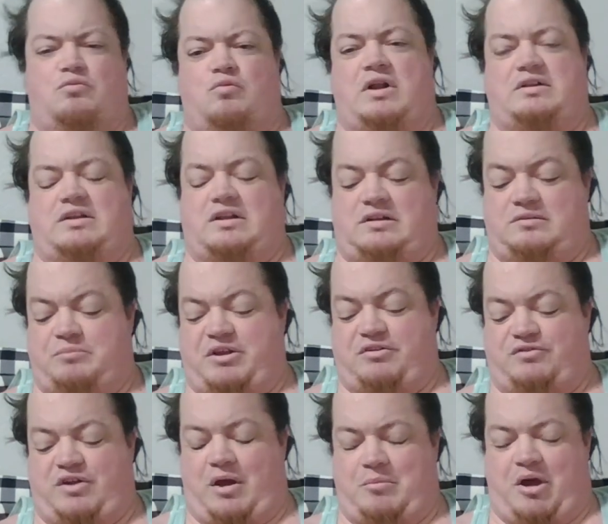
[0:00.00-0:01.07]
what little
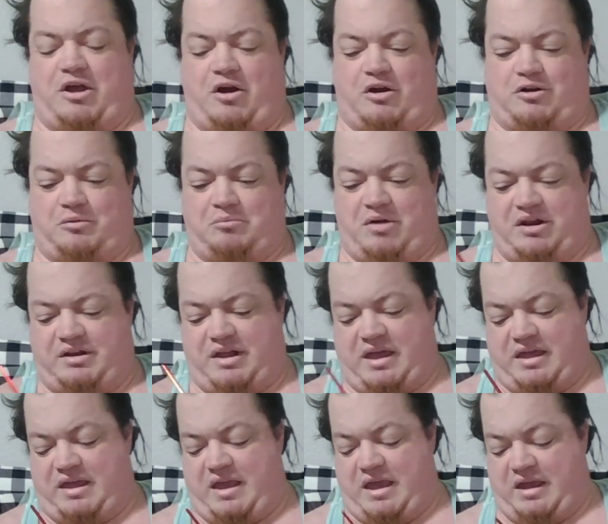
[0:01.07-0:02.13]
bit of time I got on
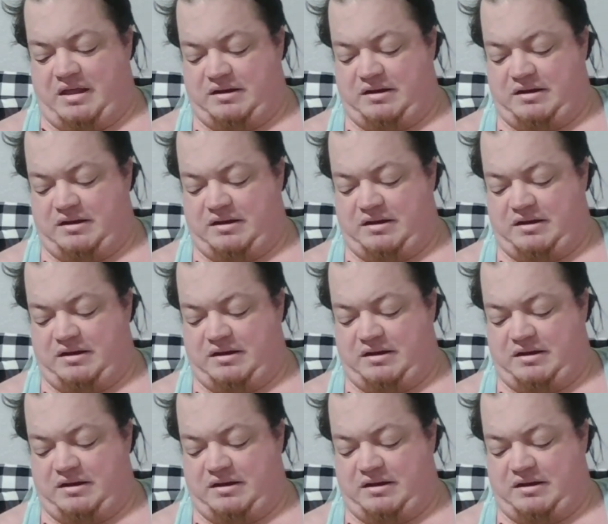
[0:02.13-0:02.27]
Monday